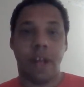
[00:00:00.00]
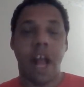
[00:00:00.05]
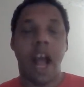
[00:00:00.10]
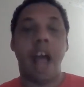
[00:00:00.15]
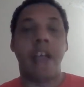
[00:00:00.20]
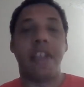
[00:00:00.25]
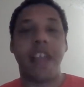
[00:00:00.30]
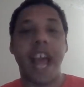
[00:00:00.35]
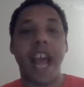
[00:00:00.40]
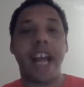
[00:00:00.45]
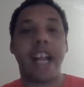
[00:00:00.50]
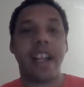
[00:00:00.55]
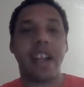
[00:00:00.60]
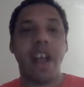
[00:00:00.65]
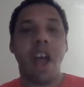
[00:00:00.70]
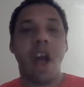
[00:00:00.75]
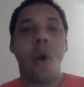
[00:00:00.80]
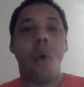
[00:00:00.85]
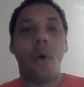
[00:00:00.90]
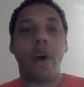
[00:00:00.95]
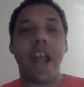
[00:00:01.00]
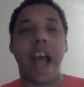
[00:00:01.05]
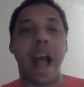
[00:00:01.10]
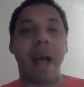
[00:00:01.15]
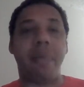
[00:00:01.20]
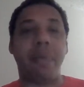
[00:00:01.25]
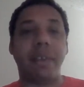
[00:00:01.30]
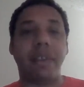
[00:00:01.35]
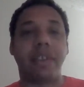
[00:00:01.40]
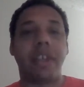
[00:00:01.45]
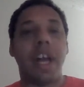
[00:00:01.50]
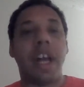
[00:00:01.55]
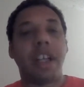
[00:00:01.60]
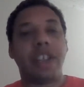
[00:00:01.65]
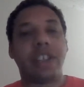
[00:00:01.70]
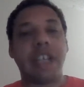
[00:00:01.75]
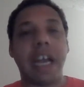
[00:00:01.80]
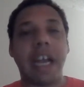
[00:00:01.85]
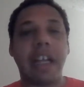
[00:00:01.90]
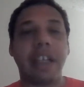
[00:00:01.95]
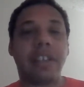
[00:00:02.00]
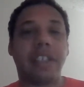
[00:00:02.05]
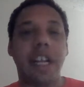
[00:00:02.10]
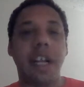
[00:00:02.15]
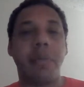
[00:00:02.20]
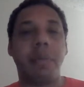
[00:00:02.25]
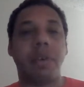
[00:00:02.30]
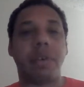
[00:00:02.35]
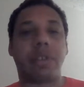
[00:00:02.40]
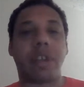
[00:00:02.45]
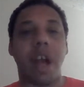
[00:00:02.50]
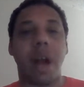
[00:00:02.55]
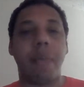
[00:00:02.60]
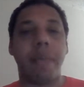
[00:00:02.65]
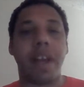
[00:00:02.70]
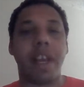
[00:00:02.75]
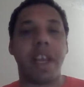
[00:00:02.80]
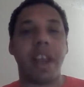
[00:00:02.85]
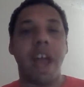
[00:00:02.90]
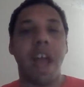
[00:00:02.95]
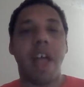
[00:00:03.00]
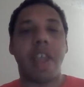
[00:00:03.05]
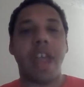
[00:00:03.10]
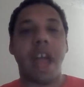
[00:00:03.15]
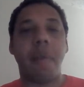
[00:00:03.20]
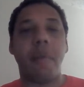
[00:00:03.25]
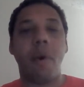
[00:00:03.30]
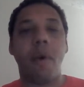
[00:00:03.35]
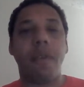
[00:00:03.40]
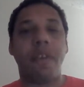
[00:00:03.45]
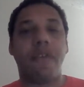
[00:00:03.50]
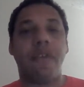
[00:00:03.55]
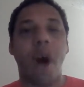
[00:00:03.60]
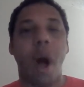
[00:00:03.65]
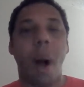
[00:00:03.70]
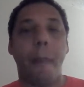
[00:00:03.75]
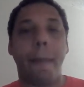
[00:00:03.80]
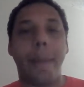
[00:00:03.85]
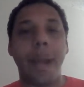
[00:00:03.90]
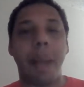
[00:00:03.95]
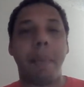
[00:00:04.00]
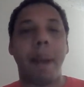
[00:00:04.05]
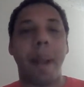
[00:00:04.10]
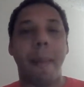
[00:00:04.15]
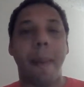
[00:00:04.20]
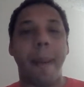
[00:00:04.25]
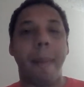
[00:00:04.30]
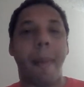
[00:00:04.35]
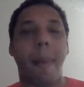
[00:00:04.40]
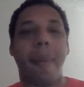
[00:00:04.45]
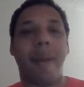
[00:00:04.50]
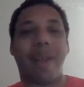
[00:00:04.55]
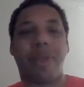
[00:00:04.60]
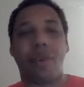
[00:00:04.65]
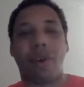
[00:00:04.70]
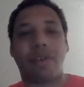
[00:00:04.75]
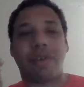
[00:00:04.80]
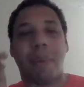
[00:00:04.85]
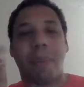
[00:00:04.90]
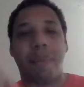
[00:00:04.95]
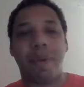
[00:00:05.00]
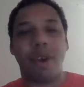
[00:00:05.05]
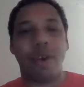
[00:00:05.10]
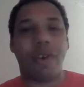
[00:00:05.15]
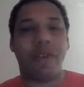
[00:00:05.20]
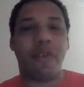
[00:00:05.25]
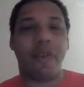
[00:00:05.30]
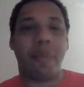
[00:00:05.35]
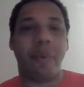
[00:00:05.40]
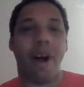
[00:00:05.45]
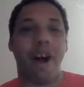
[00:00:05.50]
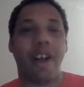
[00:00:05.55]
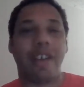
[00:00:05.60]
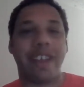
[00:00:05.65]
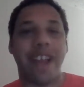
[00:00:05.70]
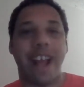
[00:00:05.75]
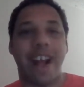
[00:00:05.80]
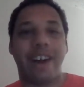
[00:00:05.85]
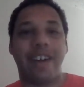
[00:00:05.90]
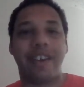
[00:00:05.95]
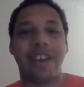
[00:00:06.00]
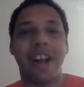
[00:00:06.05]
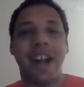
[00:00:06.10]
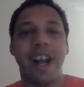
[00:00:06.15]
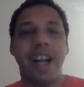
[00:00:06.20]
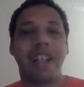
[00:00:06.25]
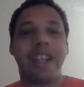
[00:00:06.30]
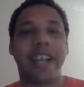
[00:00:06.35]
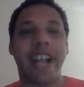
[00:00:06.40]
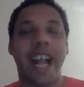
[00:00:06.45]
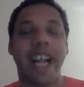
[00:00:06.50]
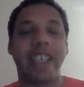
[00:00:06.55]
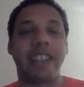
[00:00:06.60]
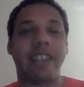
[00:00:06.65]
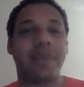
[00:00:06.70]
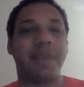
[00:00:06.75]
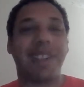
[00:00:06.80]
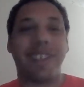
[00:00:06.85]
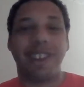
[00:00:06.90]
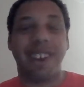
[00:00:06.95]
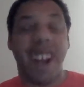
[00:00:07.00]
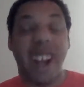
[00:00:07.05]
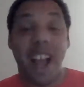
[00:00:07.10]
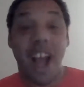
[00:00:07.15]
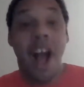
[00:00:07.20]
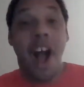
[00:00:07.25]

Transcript: And then what happens? Second teamers come in. They move the ball. Bing, bing, bing, bing, bing. Throws a beautiful ball down to Caden Smith. You're like,